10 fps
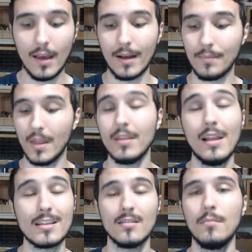
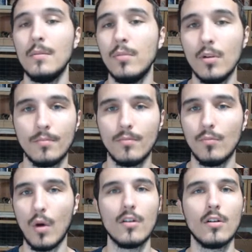Nonetheless, some people,
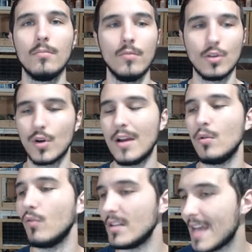whether they're trying to
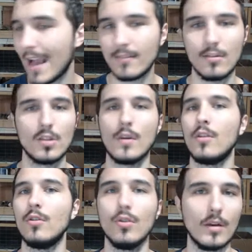avoid taxes, whether
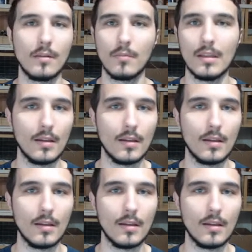they're doing